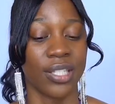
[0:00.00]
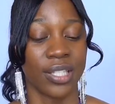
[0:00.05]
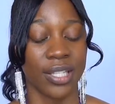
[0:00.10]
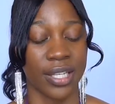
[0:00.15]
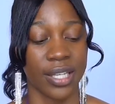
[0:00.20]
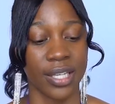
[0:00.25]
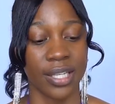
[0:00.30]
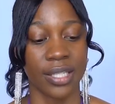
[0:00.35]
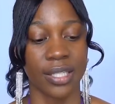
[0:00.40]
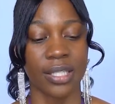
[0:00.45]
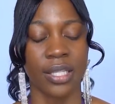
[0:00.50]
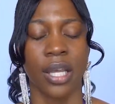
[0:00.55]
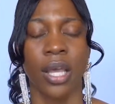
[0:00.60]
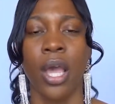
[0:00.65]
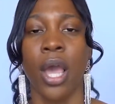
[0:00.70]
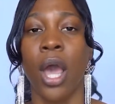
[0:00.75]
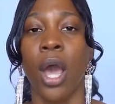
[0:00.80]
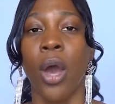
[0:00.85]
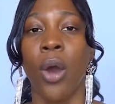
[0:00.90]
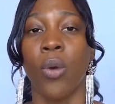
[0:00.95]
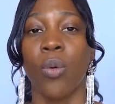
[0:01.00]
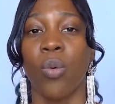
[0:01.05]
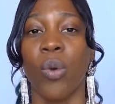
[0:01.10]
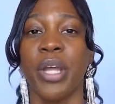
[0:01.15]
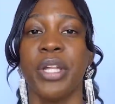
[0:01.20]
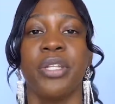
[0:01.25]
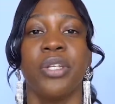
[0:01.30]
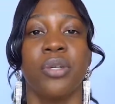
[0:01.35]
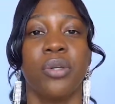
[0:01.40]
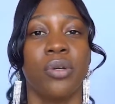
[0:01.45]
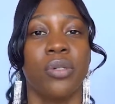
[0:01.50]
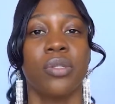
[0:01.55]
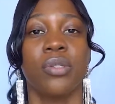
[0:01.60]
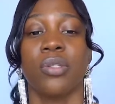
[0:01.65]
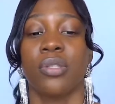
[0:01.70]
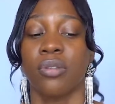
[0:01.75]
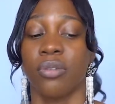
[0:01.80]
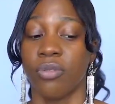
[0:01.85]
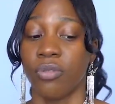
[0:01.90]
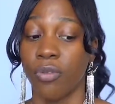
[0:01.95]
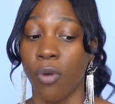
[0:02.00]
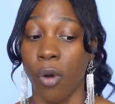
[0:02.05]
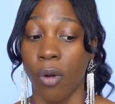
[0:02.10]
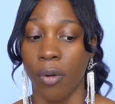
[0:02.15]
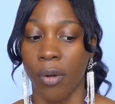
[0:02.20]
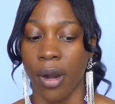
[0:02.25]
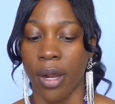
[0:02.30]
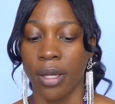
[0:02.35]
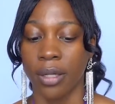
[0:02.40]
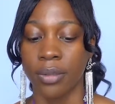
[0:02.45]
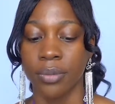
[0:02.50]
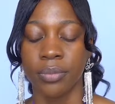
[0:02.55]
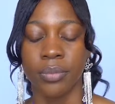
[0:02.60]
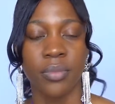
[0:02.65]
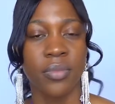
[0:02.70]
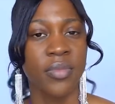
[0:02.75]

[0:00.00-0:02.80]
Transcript: is when you go to Sephora